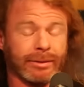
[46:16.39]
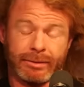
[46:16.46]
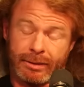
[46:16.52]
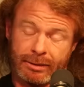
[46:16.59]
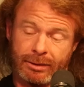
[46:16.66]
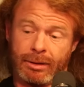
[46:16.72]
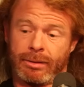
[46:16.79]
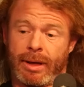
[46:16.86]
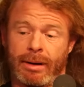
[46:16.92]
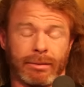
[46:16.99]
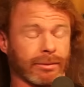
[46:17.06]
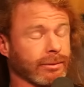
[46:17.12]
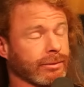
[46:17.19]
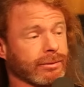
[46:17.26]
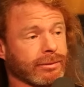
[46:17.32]
It's like, dude, that
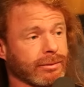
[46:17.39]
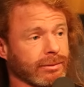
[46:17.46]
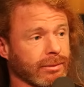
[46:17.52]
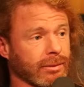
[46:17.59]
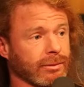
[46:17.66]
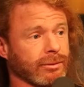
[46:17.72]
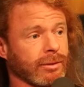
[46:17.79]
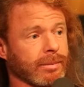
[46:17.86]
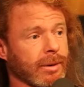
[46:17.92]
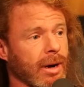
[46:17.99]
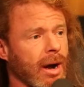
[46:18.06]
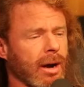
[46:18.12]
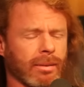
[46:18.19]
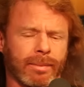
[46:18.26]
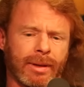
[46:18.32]
was
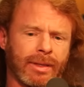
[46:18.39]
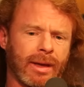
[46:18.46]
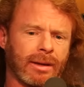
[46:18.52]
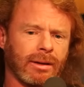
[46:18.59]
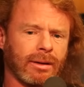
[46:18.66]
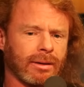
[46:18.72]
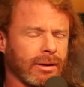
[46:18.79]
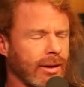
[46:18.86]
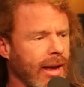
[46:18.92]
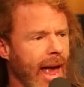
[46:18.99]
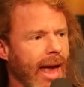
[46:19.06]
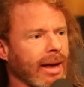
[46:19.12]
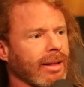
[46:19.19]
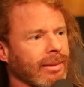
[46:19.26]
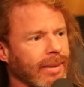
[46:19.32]
super hard. But then you
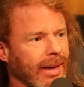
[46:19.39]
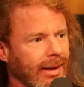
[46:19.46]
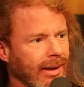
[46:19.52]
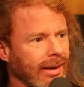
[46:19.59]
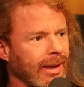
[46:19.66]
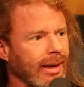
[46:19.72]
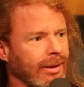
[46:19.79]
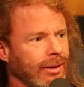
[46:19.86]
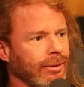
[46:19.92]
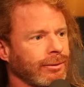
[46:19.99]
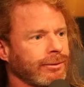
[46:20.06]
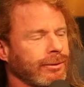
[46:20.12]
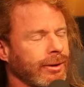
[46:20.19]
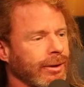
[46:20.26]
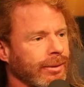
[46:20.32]
acclimate, you get
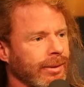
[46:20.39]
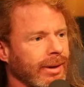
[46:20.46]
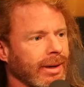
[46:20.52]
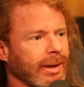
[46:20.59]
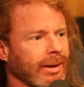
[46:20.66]
used to it.